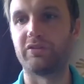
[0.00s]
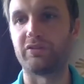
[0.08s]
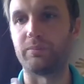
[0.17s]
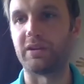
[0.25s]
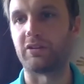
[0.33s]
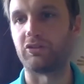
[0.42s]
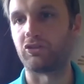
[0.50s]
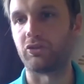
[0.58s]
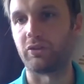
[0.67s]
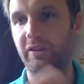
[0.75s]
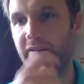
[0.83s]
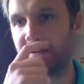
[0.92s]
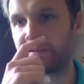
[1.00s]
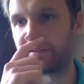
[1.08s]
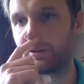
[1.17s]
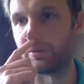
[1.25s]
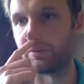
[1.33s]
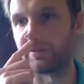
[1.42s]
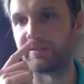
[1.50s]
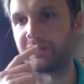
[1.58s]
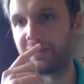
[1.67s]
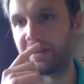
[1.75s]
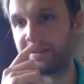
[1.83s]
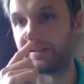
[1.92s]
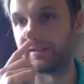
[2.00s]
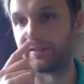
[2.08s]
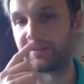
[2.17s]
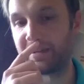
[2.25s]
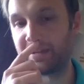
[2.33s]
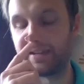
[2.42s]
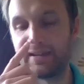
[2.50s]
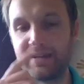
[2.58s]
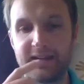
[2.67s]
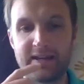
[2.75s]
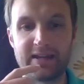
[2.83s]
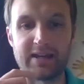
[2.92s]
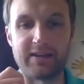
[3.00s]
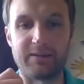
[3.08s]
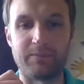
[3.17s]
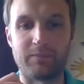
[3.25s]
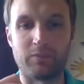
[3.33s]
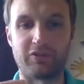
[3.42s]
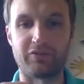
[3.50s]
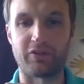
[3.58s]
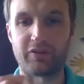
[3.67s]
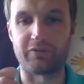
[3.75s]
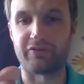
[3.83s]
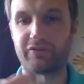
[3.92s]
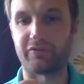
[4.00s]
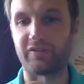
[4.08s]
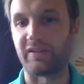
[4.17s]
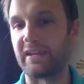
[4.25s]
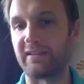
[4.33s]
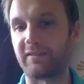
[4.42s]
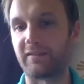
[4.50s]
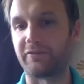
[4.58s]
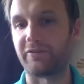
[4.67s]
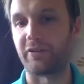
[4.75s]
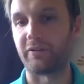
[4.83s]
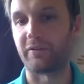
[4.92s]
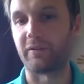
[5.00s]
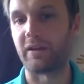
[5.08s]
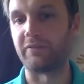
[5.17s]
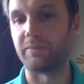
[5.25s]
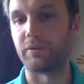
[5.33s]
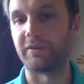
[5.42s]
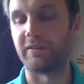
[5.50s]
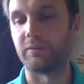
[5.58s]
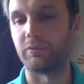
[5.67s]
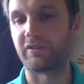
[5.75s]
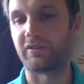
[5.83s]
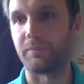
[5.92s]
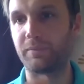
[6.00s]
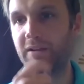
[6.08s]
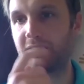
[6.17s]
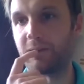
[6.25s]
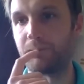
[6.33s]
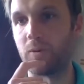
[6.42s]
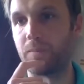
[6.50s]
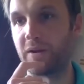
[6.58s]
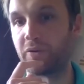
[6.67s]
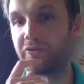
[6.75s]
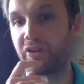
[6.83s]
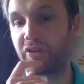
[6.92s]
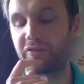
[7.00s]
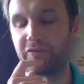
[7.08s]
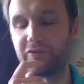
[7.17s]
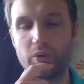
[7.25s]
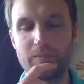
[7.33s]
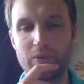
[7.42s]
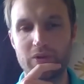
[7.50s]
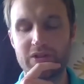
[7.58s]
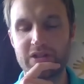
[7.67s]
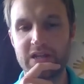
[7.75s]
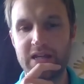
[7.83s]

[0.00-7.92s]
So making sure that that's how we were designing the site was to cater for everybody that was coming in a mobile first and foremost.